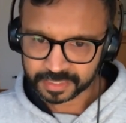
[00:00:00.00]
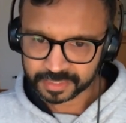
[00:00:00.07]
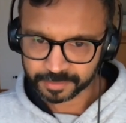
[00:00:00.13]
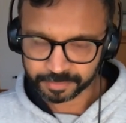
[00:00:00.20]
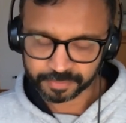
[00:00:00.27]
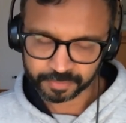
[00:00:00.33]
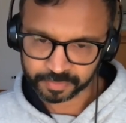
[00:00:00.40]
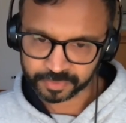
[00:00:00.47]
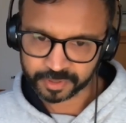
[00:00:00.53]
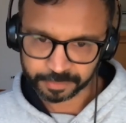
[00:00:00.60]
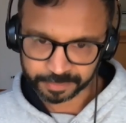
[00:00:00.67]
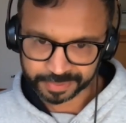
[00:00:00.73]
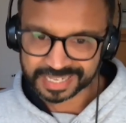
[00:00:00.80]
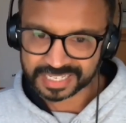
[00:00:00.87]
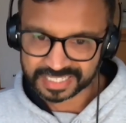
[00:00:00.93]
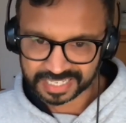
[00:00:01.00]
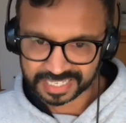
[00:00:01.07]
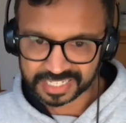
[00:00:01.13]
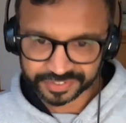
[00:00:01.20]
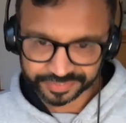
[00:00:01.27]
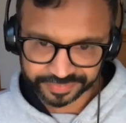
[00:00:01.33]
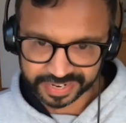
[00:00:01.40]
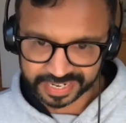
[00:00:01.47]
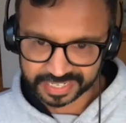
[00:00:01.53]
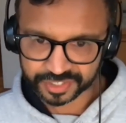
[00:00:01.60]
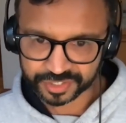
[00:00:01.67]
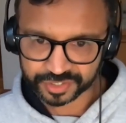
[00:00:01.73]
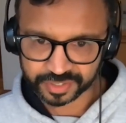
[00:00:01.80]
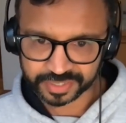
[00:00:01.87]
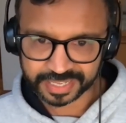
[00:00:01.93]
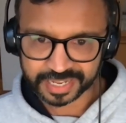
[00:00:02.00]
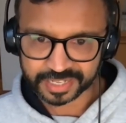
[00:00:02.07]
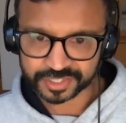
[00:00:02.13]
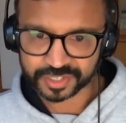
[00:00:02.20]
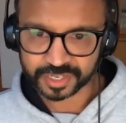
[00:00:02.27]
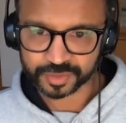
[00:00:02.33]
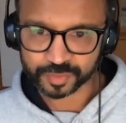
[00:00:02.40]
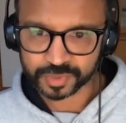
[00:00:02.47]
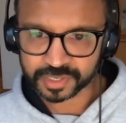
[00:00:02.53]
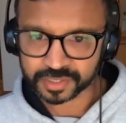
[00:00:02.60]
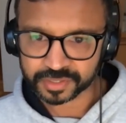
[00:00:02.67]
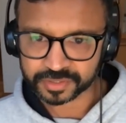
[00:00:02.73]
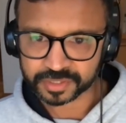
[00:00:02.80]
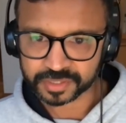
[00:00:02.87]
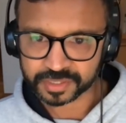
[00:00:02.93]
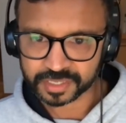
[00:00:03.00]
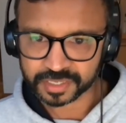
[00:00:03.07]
the, the biggest interface to the outside world.